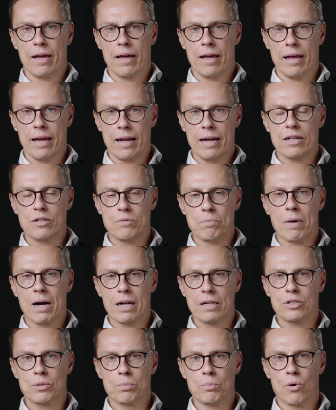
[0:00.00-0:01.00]
it is
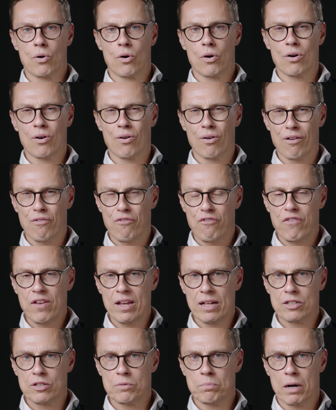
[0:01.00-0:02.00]
much more, or it
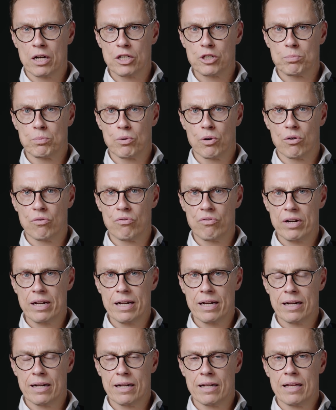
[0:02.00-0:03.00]
feels much more
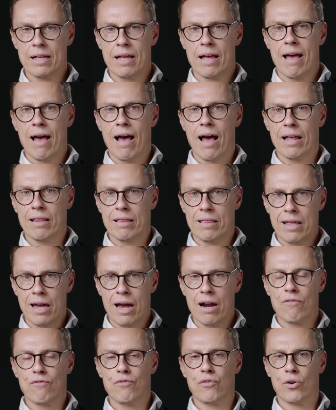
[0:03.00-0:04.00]
real, and
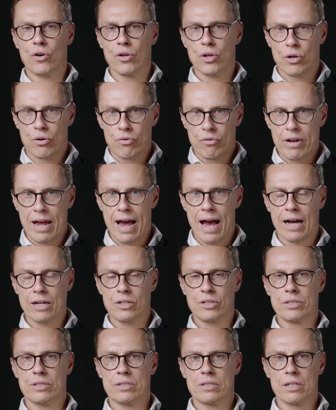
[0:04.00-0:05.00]
therefore your
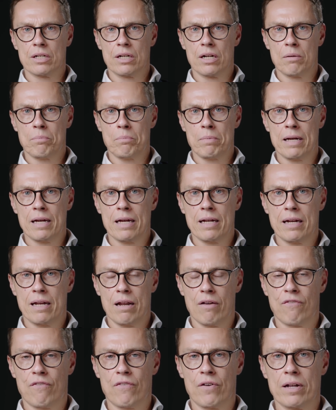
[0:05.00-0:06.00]
reactions are going to be
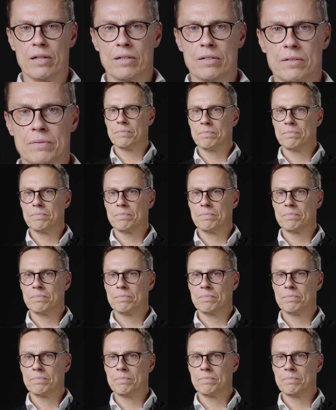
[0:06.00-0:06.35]
different.